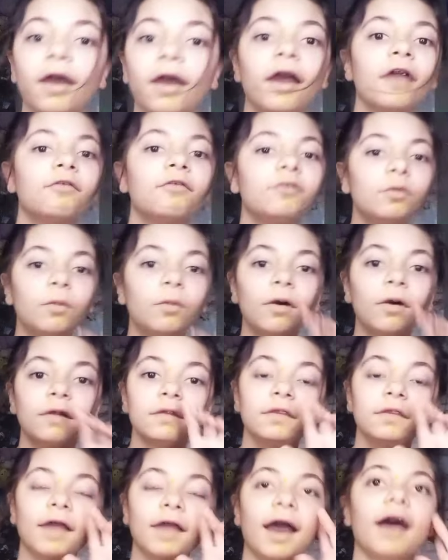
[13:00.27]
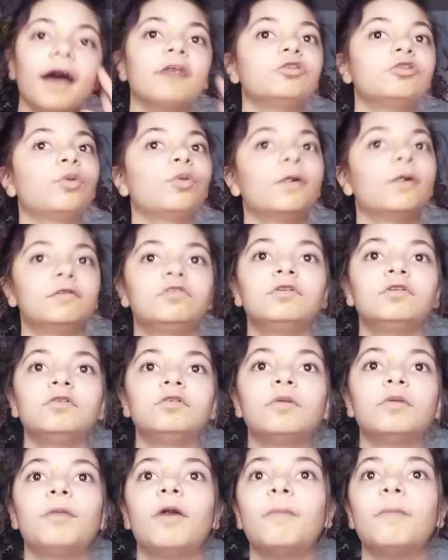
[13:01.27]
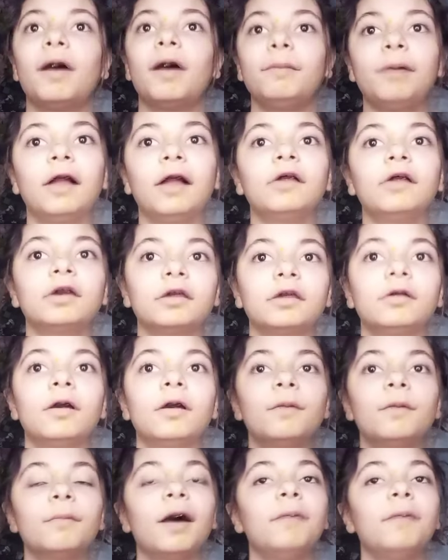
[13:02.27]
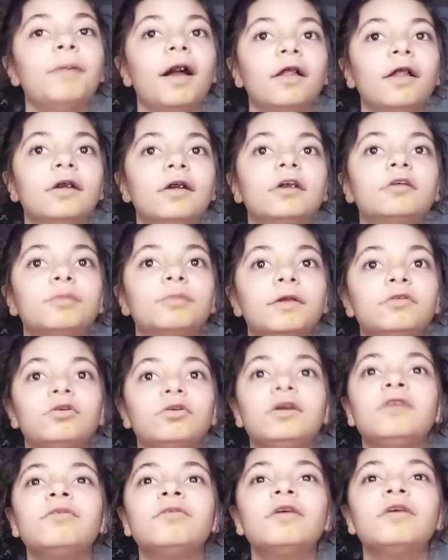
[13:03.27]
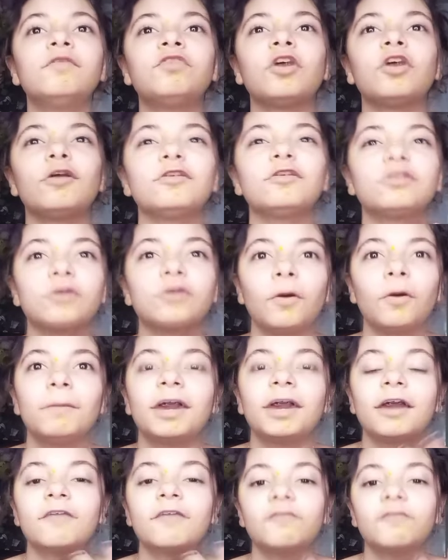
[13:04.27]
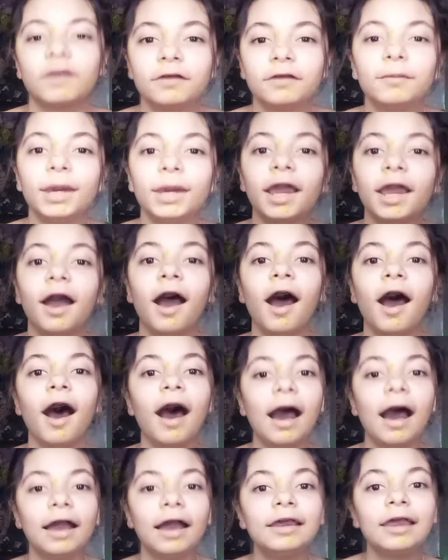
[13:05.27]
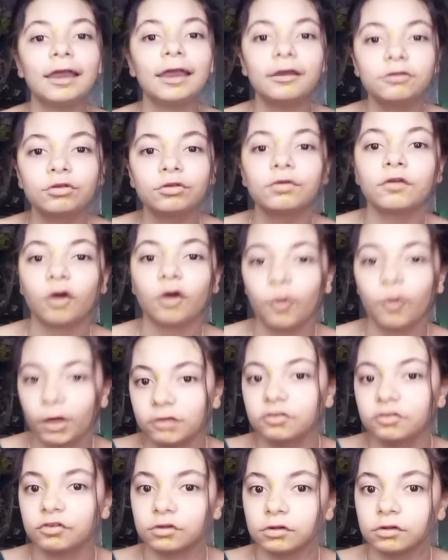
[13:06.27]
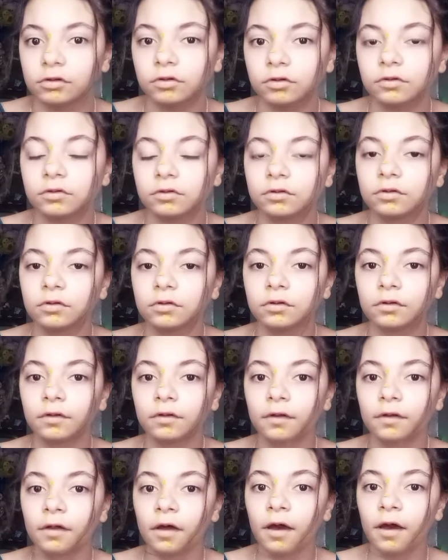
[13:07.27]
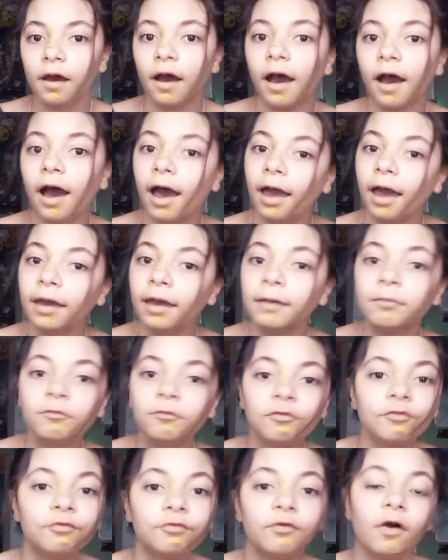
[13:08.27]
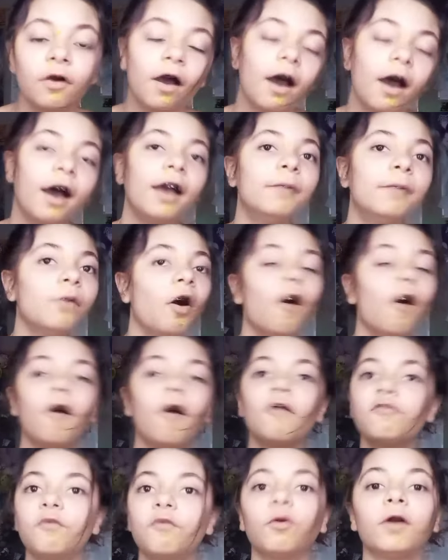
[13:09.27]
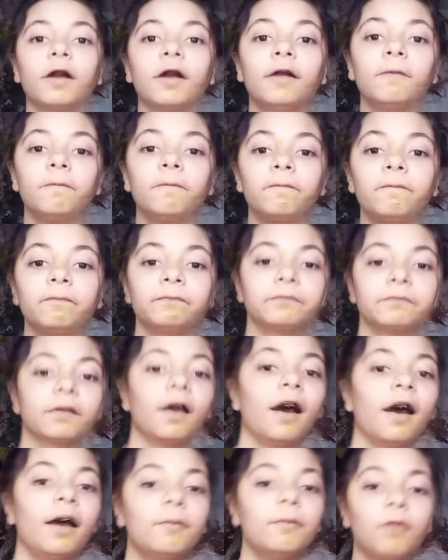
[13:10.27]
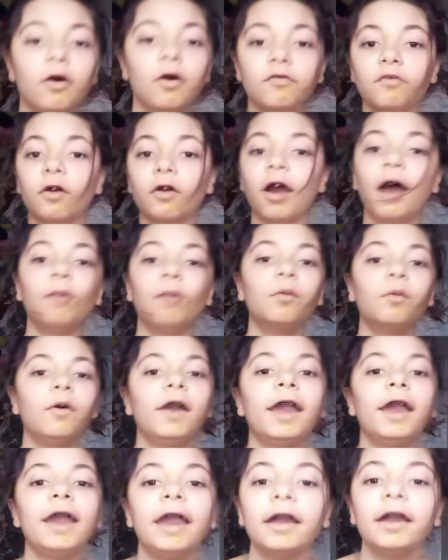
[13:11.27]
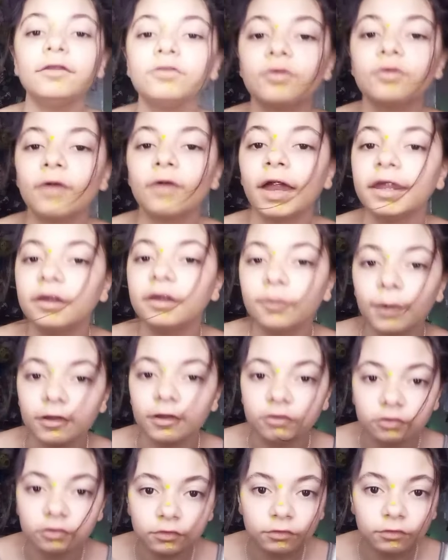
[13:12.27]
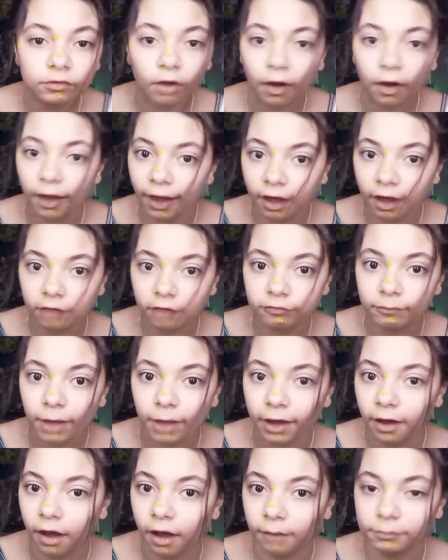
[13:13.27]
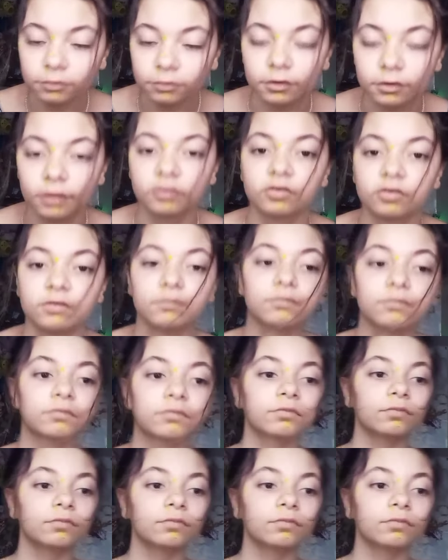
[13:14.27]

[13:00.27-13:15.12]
Everyone that asks questions about my palette expander, even if they're still making fun of me, I answer the questions. I am all for it. I'm all for it. I will answer any questions y'all have in my comment section.